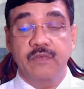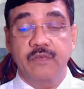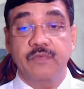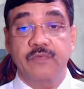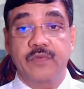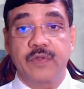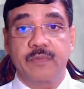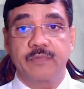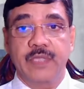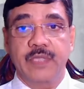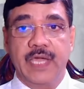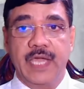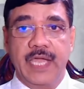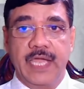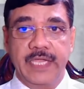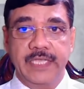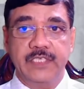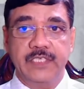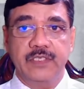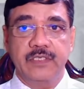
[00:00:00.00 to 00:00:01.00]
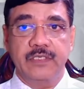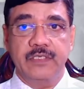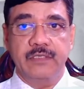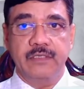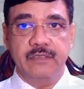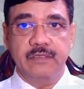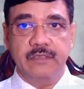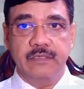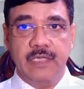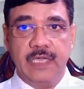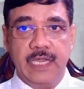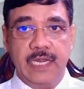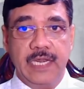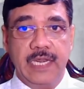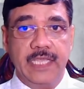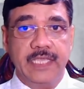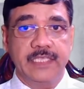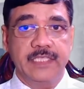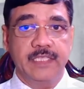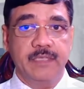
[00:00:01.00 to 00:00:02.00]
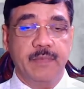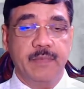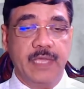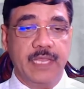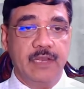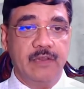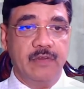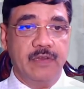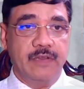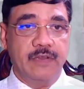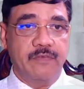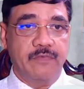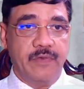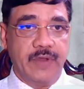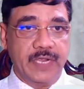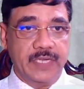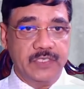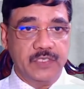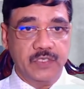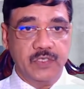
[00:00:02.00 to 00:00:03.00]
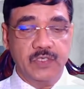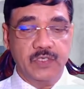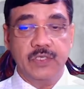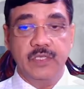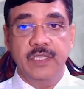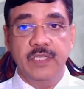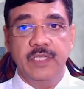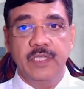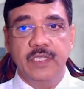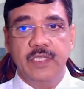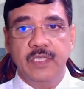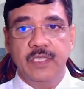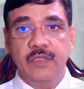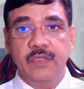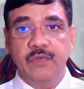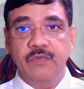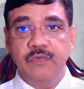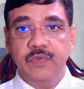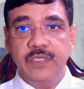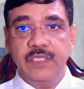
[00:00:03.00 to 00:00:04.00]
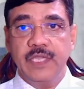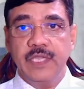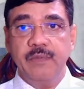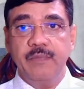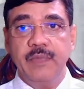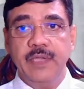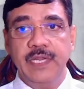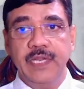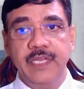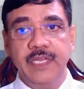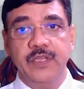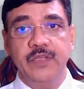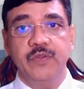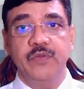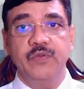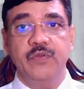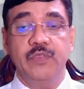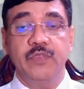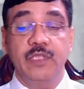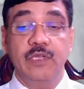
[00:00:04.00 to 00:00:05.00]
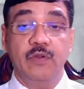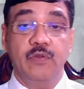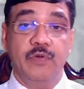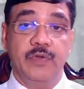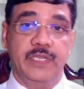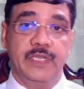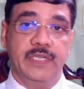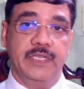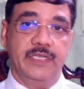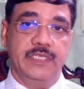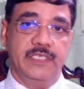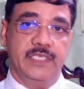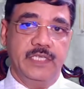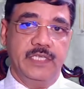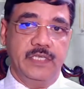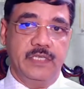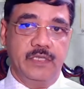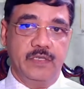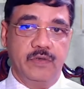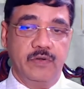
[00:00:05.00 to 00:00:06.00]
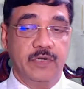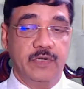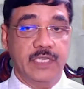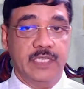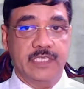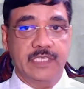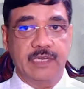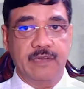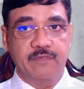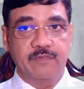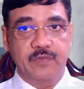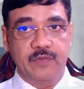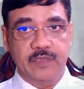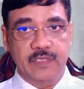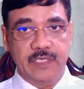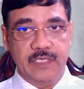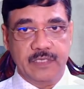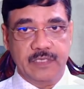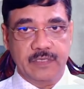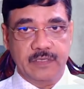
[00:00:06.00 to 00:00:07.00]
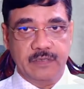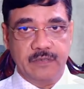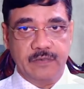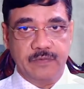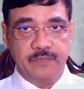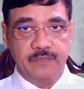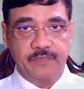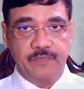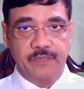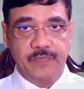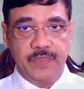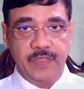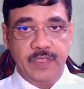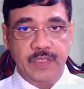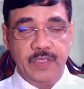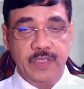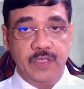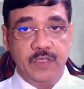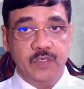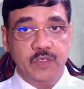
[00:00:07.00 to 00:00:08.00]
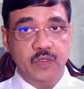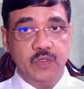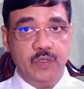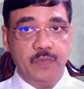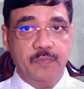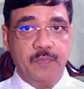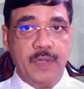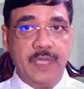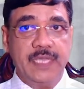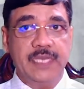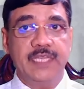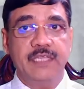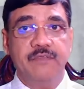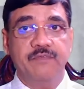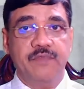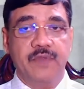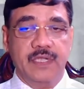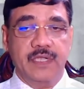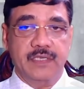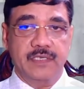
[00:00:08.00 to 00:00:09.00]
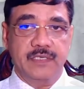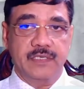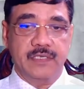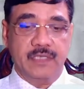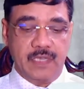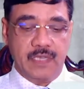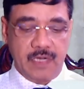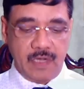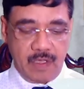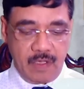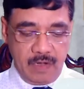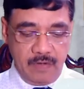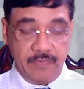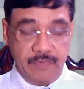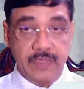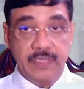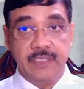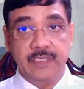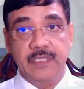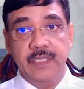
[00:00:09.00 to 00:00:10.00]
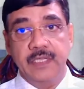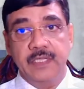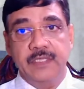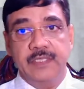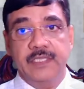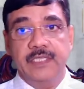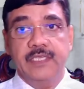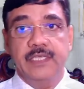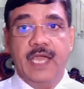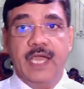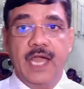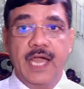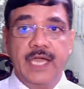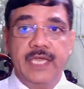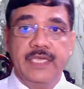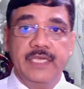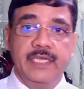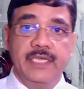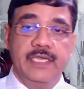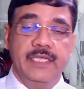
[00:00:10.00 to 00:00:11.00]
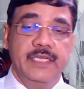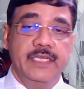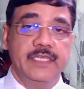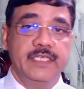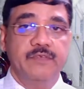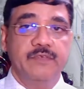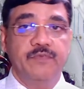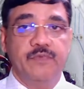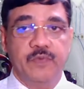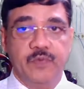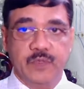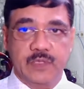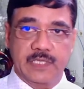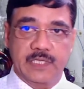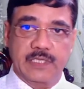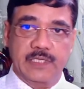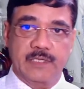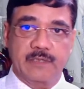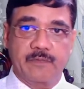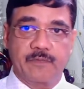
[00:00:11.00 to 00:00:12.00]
from the height, unlike the malleolar fractures, which are mainly due to the low energy rotational forces. So the pilon fractures are always the high energy forces.